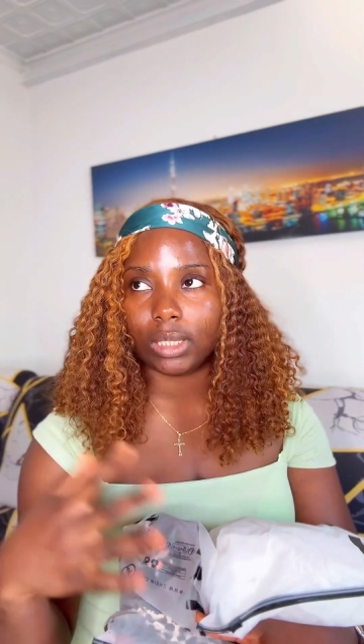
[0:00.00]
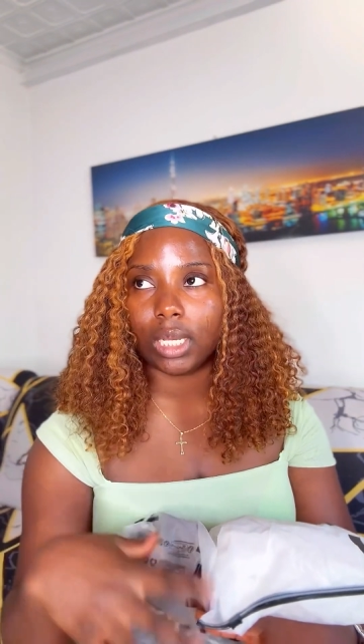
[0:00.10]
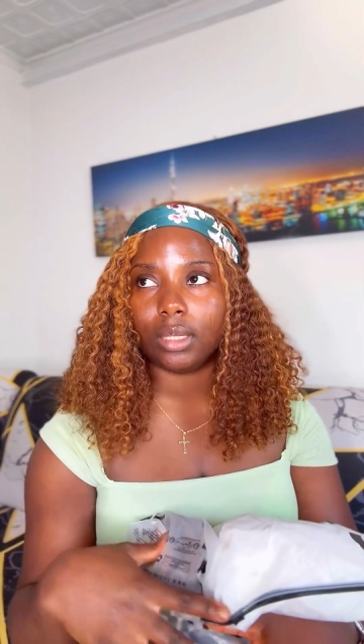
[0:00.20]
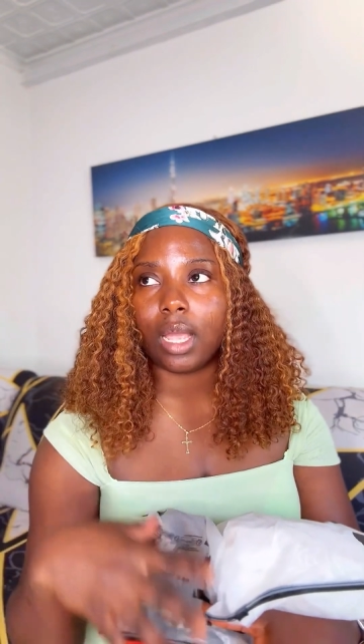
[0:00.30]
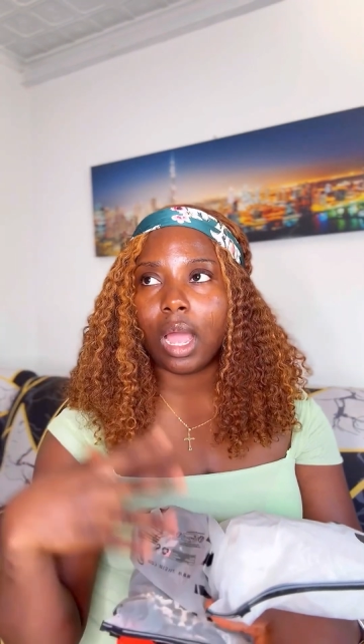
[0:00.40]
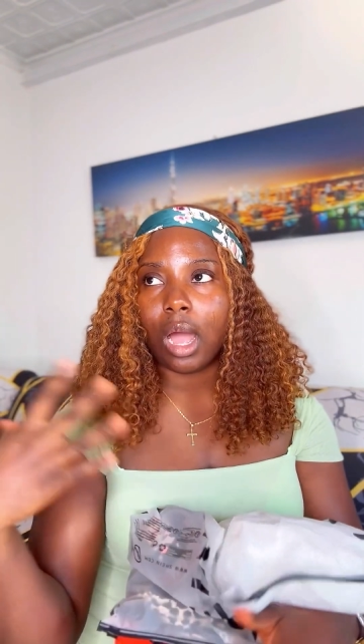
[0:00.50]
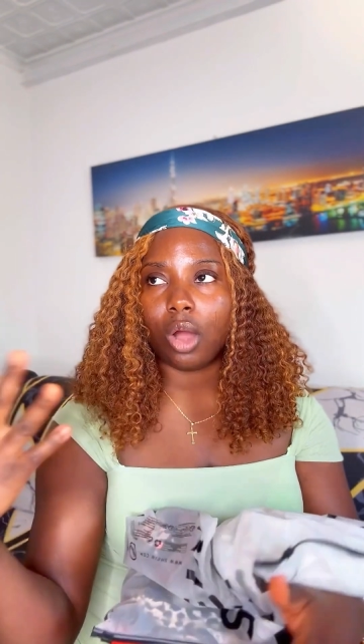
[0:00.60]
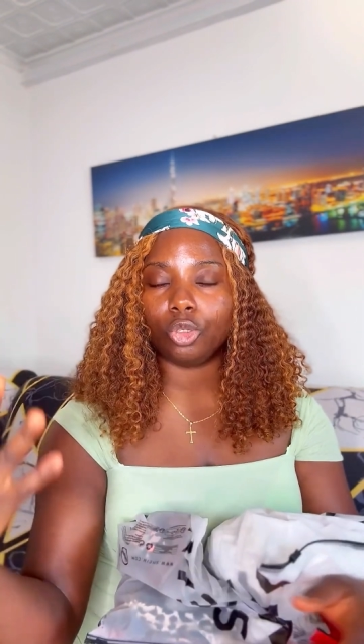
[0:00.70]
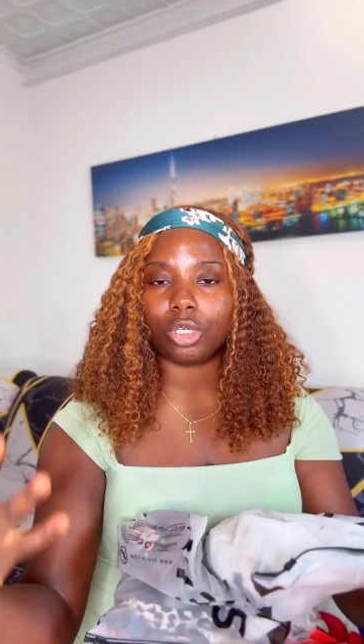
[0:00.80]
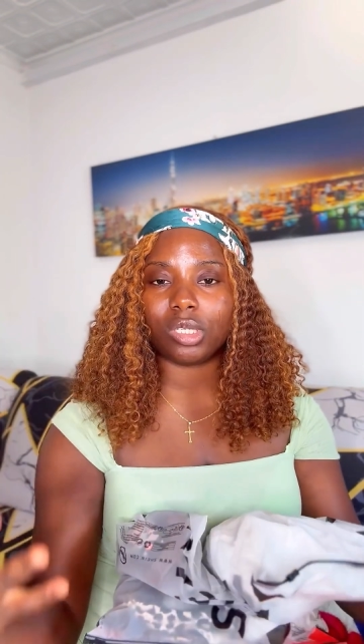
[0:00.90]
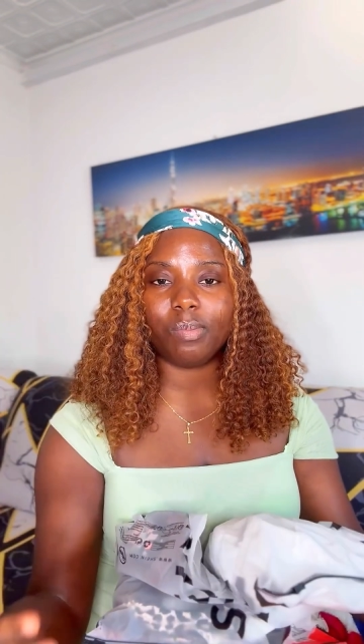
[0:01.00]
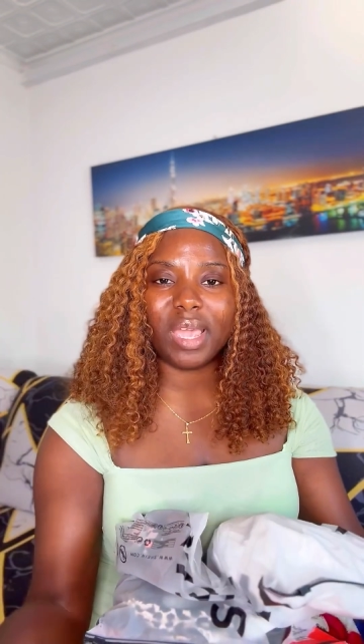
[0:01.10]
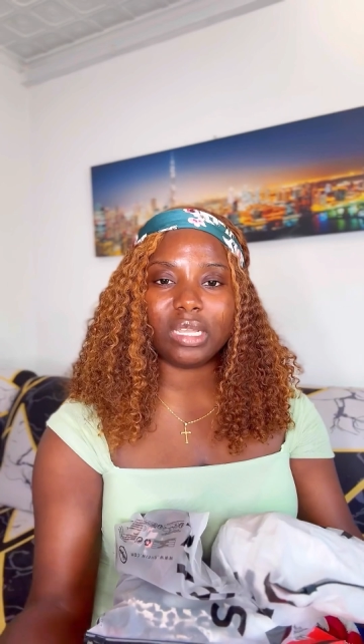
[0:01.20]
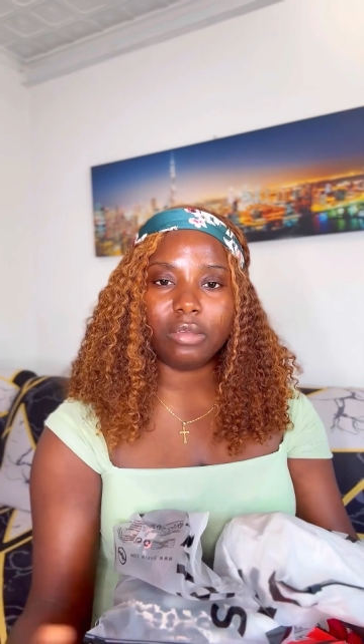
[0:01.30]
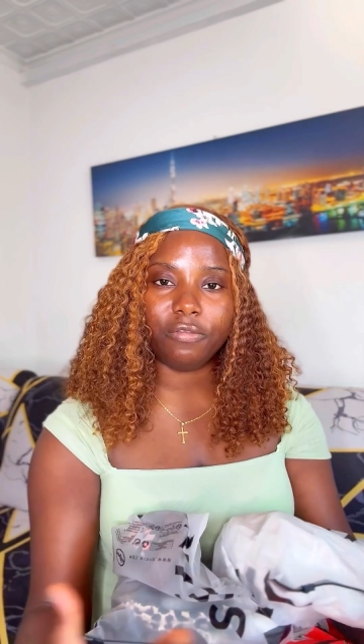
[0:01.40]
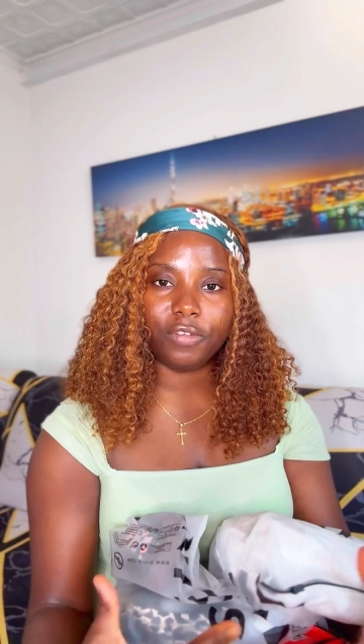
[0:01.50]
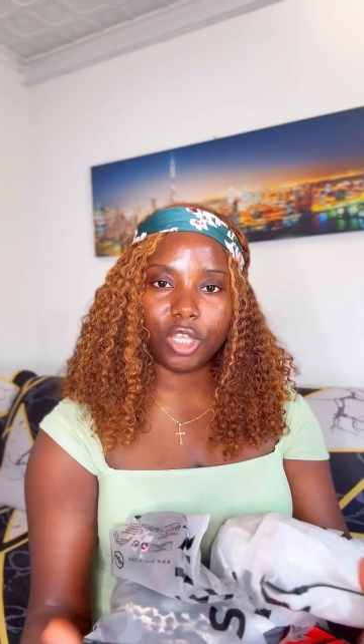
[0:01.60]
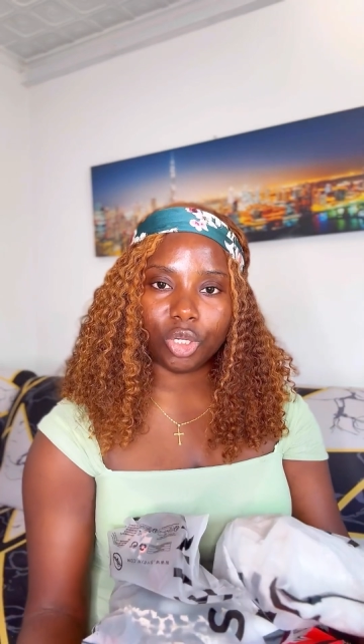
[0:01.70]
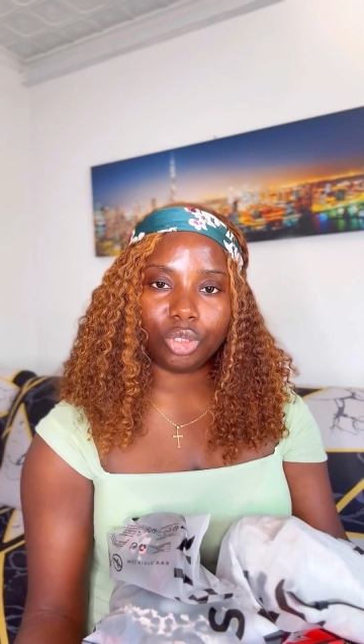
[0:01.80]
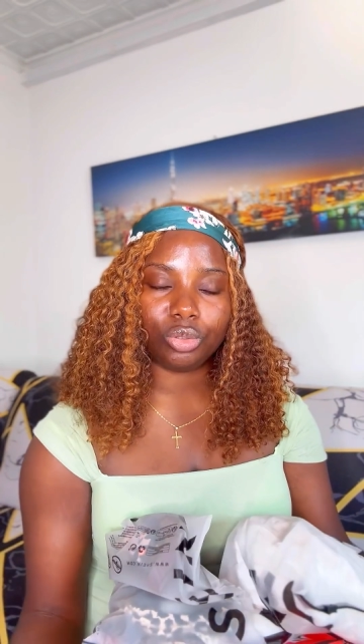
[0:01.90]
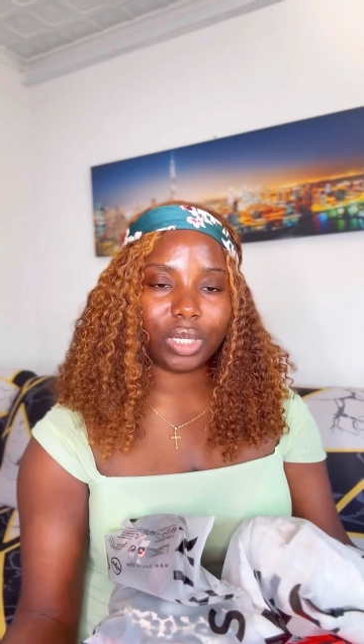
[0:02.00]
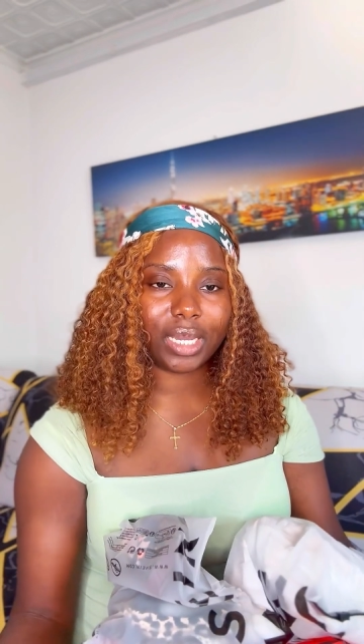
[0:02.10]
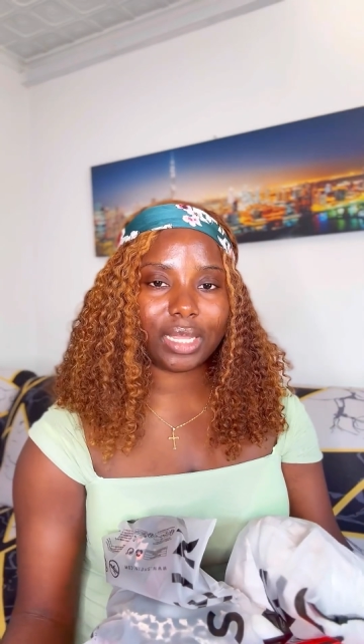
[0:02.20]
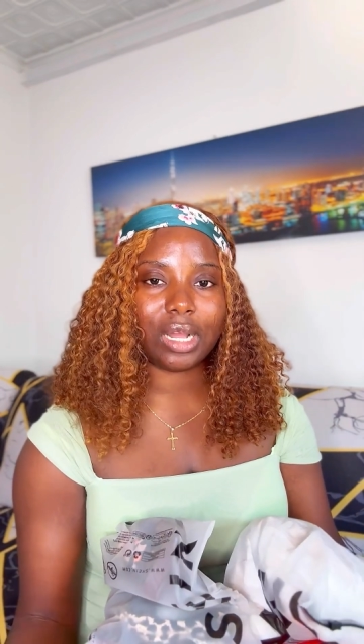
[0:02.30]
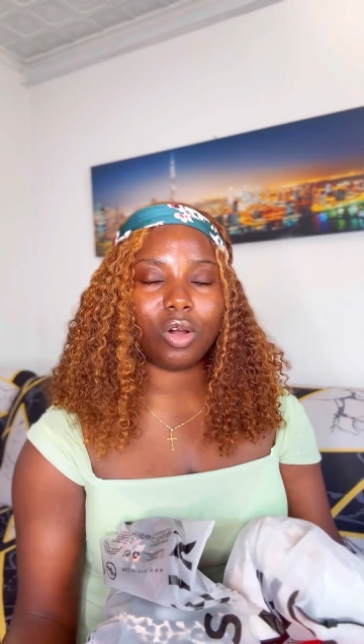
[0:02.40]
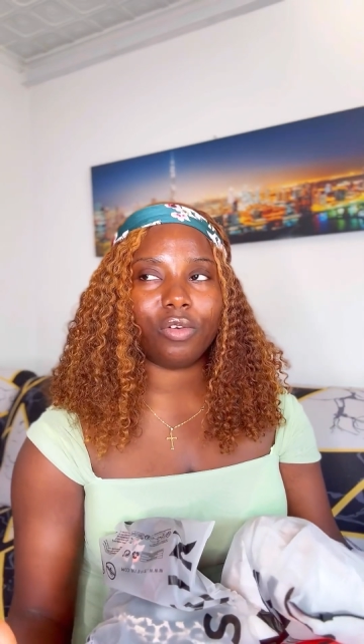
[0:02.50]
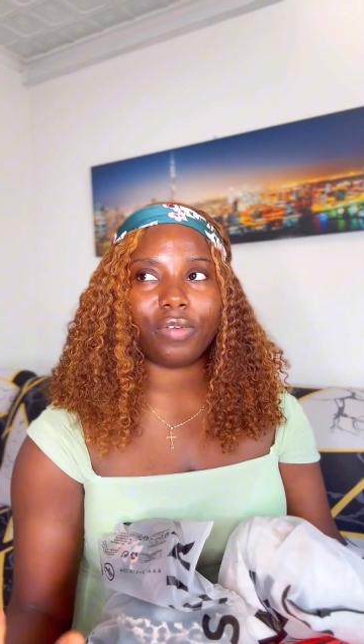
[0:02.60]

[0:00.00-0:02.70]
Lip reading: then I'll just make the video together of